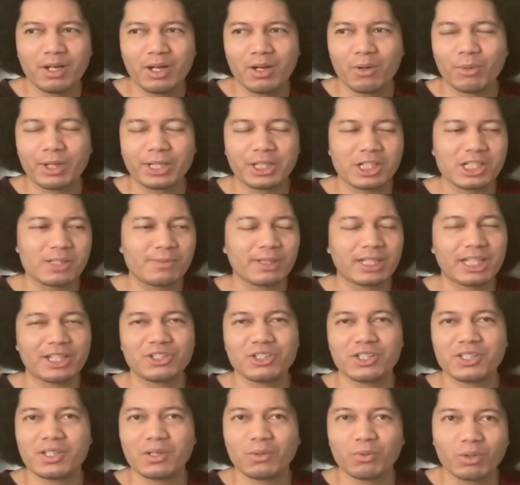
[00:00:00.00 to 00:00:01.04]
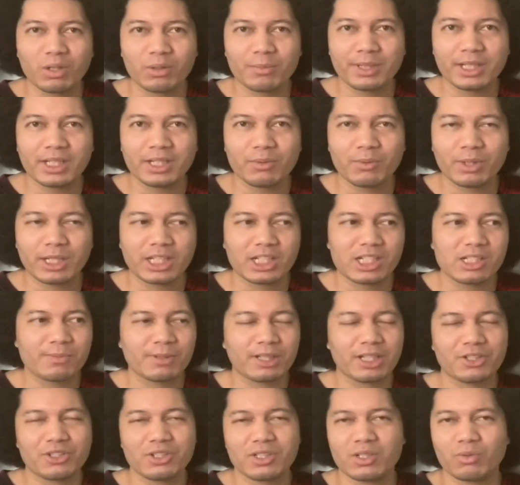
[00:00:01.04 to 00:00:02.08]
Whether it's because she's a woman, whether it's
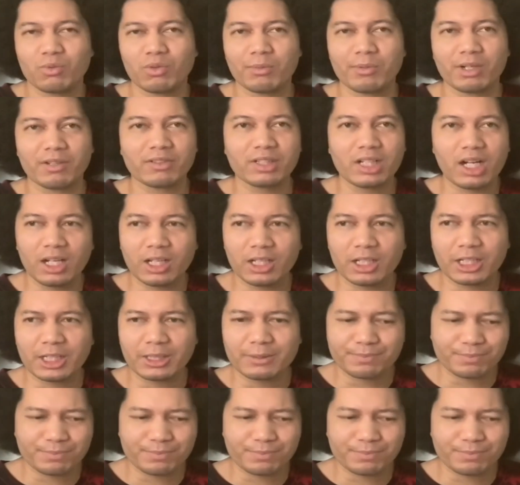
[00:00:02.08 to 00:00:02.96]
because she's a woman of color.